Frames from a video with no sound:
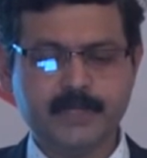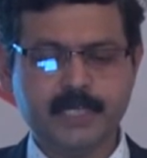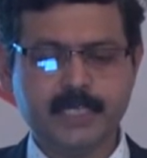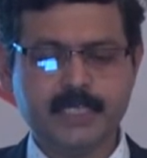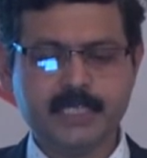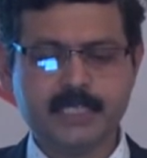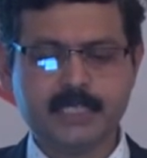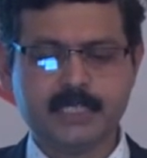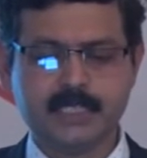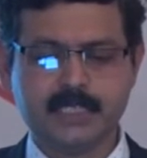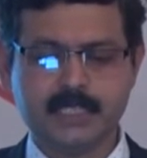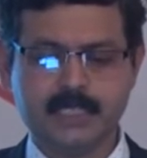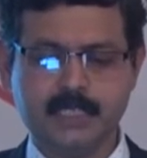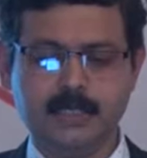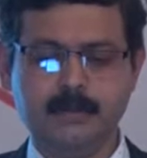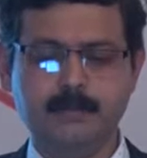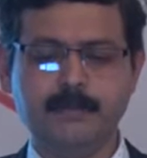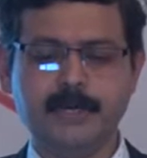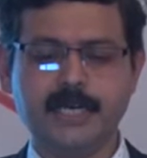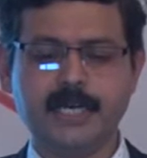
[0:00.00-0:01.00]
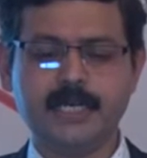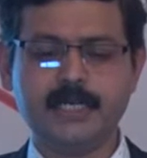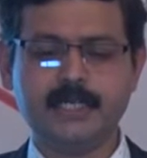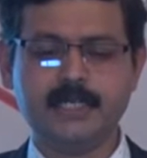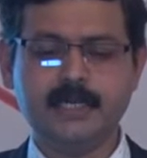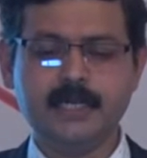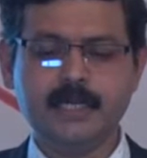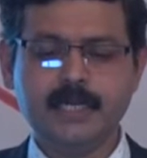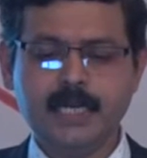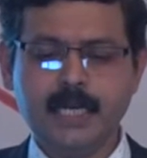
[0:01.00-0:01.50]
It is
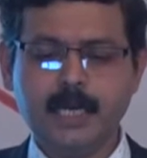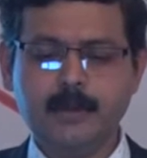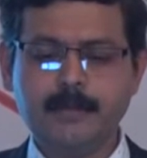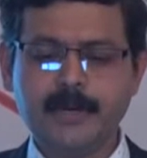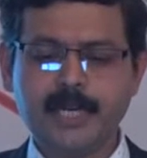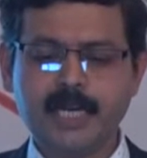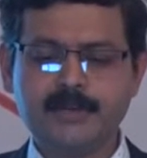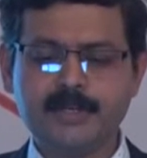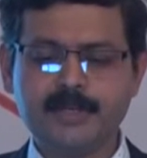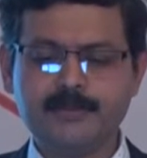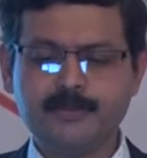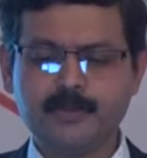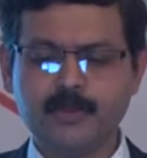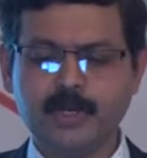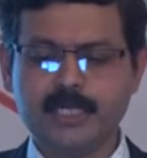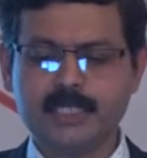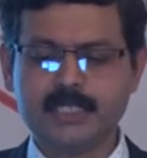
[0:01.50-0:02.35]
imperative to